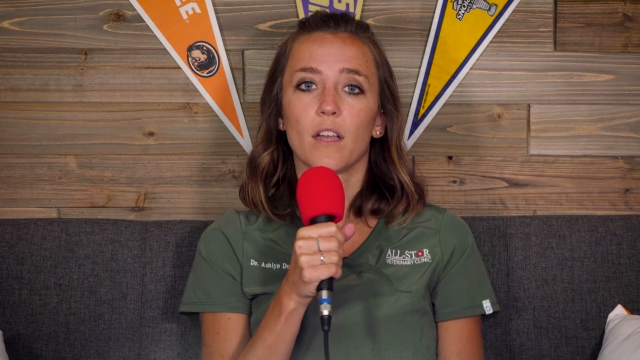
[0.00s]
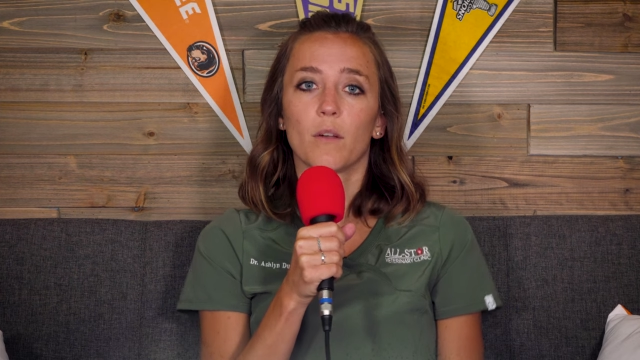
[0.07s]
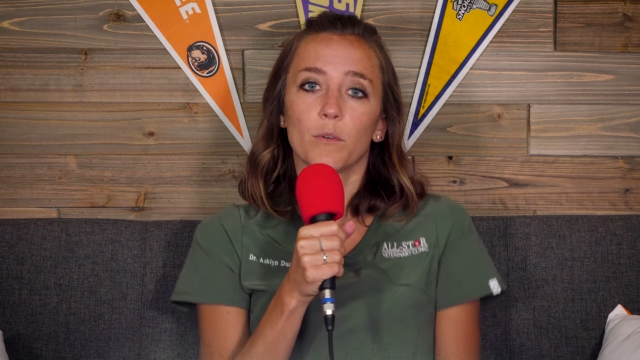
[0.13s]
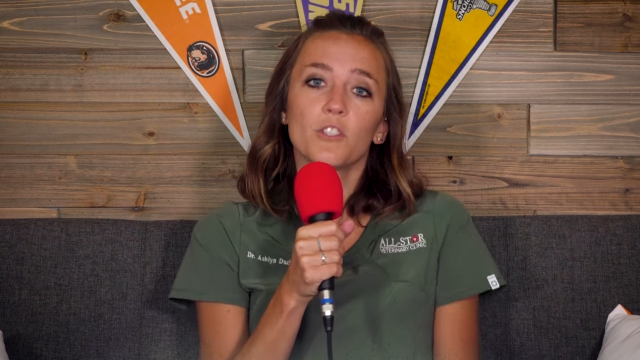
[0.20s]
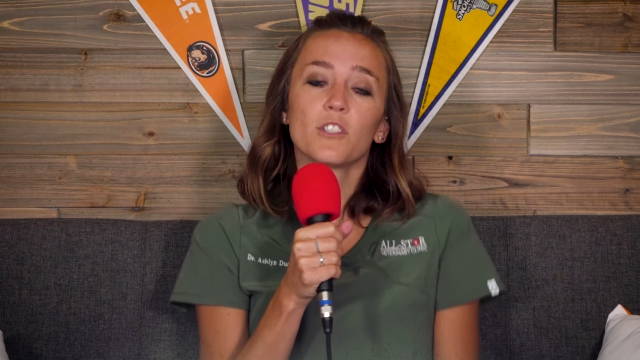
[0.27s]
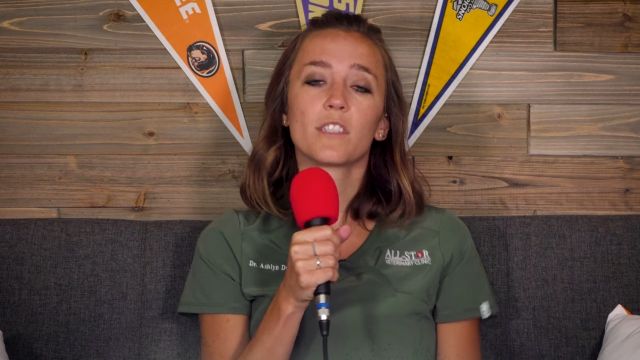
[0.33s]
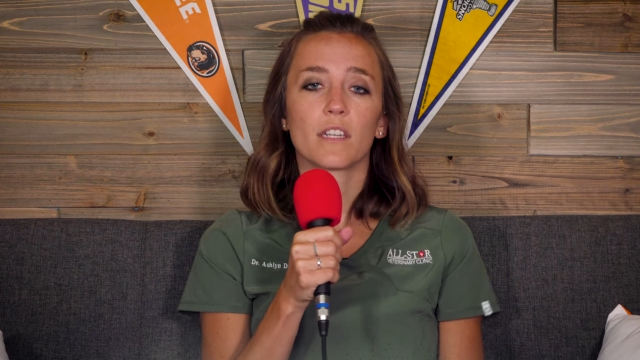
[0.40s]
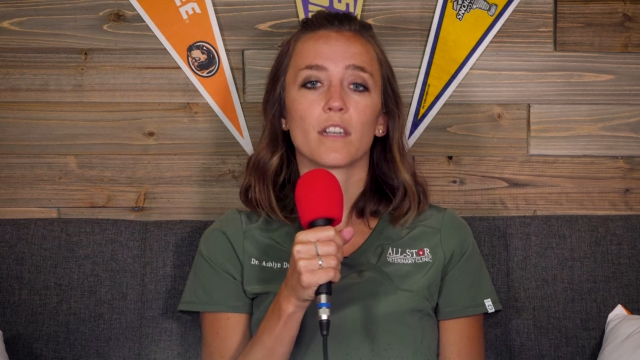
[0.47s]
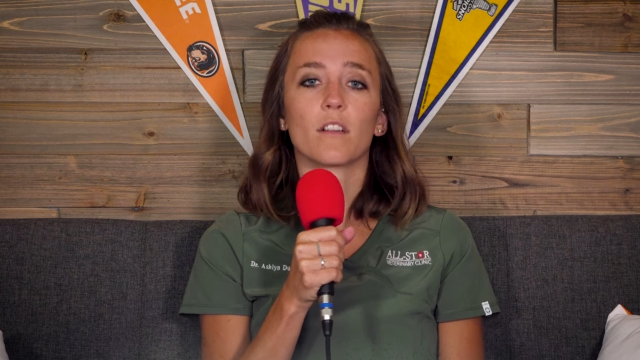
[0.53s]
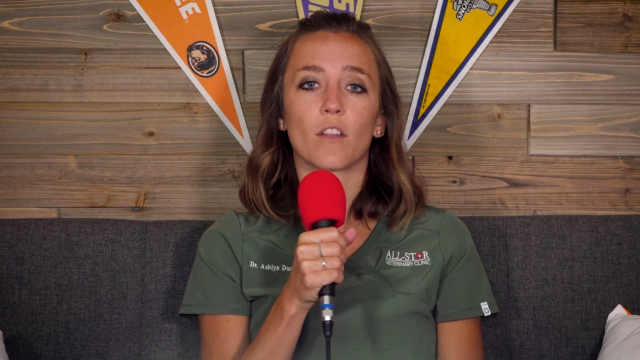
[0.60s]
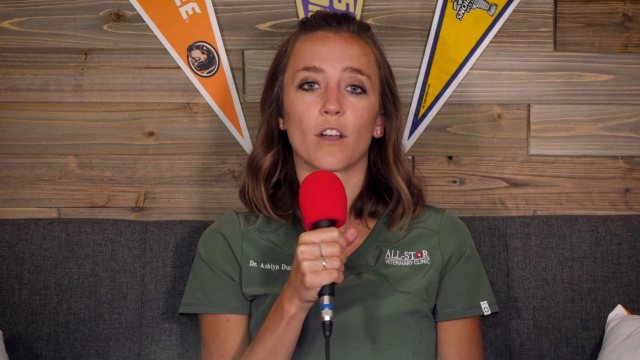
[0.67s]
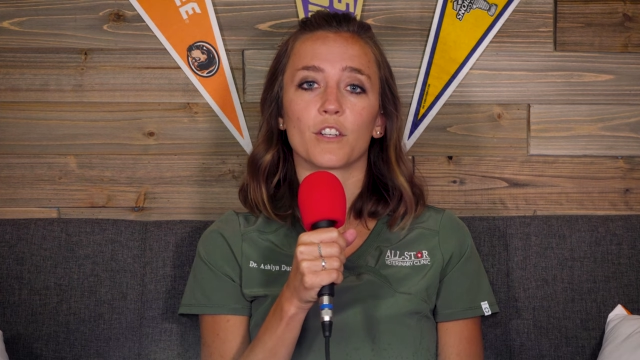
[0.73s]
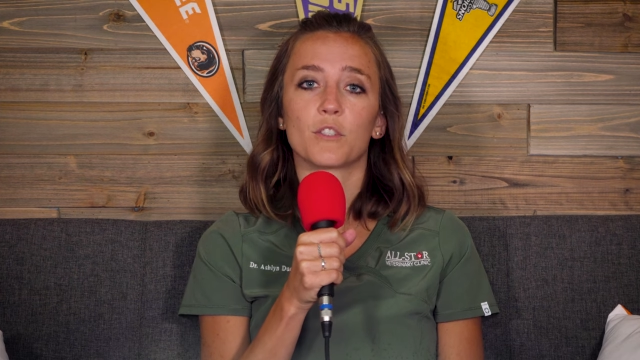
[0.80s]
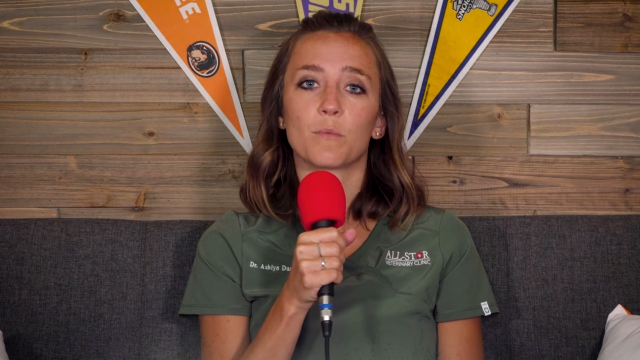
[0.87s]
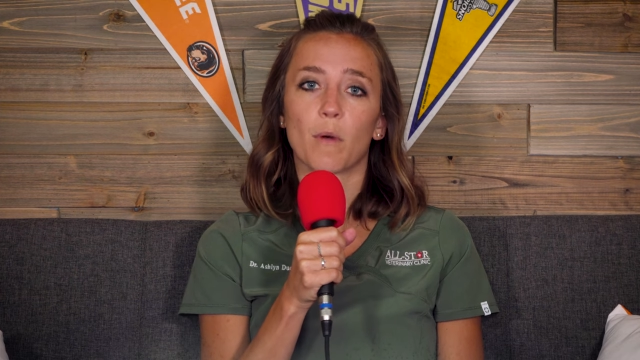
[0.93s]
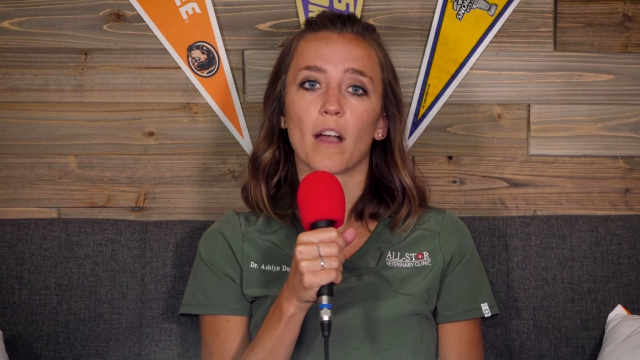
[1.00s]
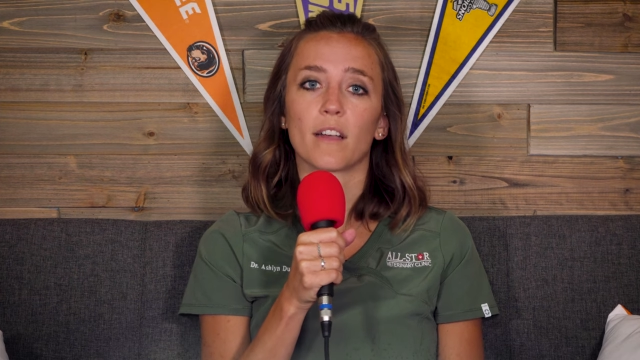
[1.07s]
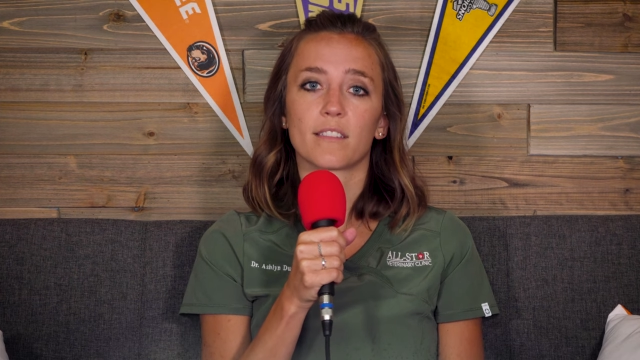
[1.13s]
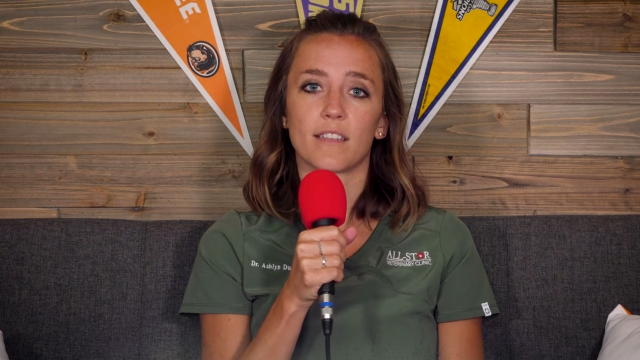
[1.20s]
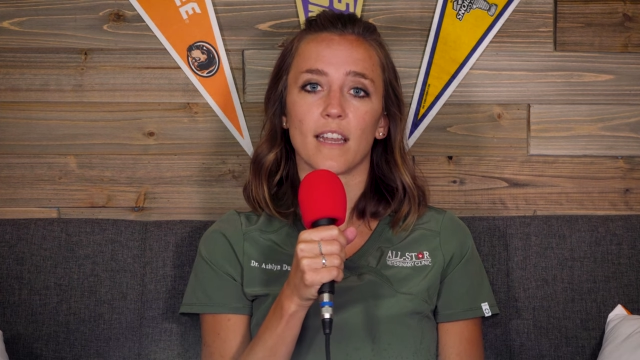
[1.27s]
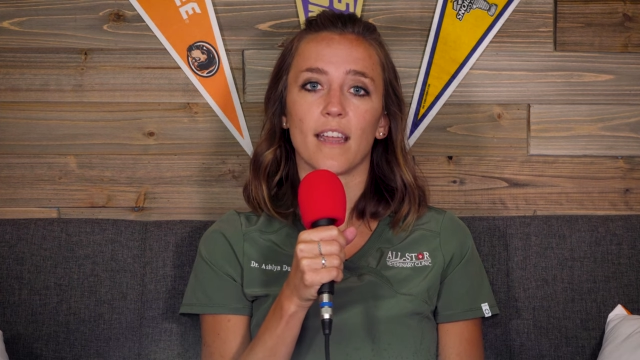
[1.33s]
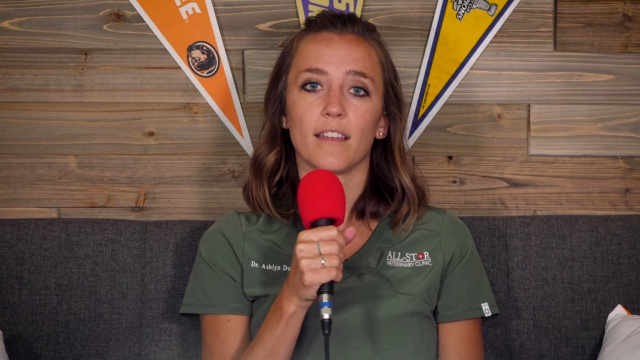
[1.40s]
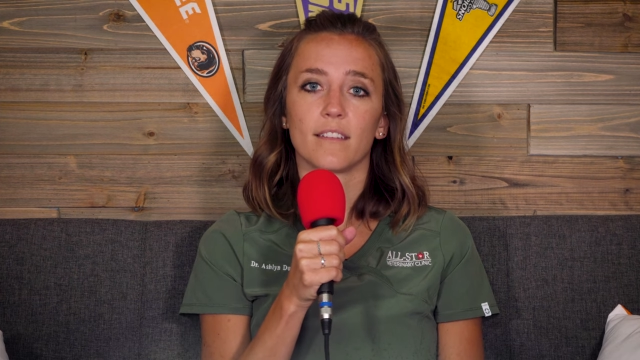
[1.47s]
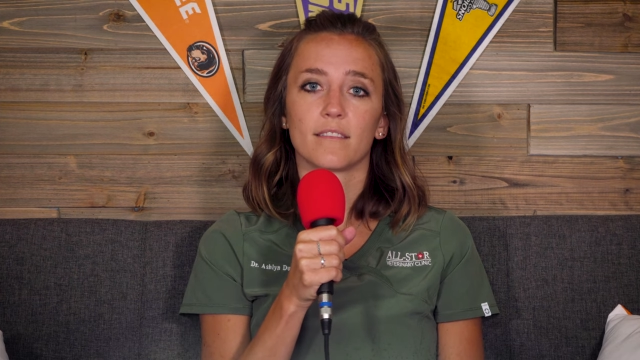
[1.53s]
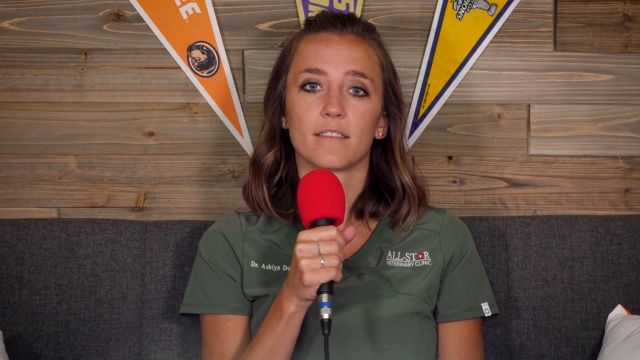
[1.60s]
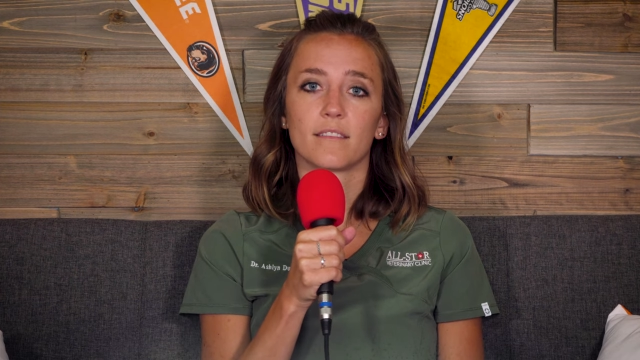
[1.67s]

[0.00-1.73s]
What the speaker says: which is an enlarged prostate.